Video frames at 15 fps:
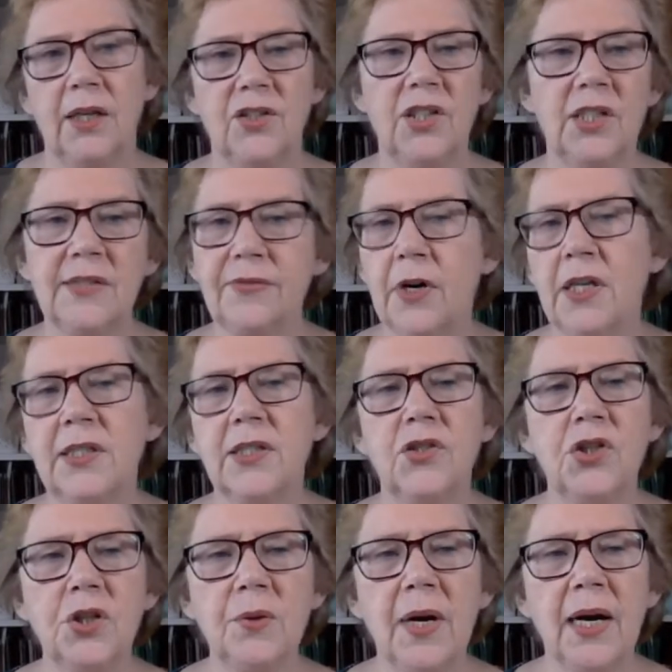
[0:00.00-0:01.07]
she just finds
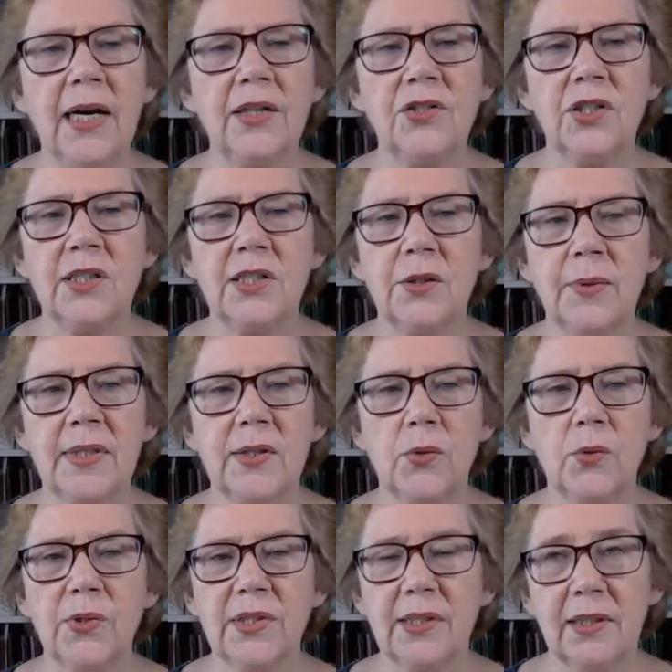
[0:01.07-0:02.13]
it too hard. She's too
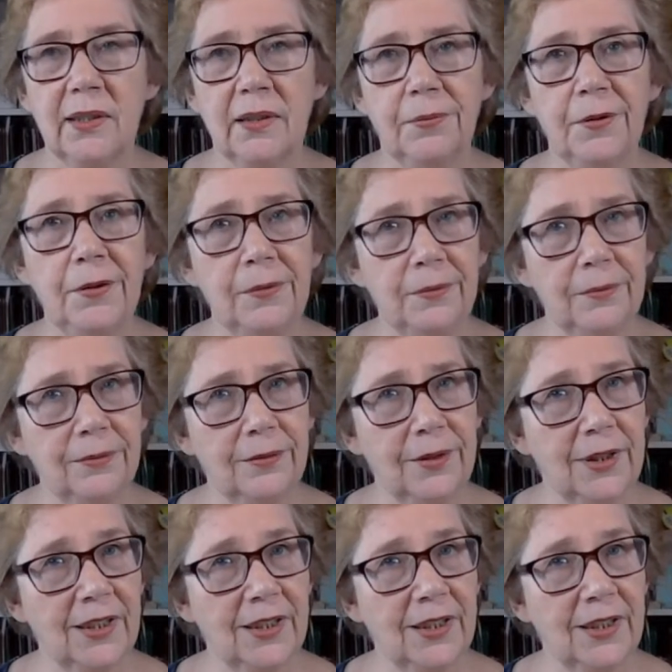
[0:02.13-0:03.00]
exhausted. Well,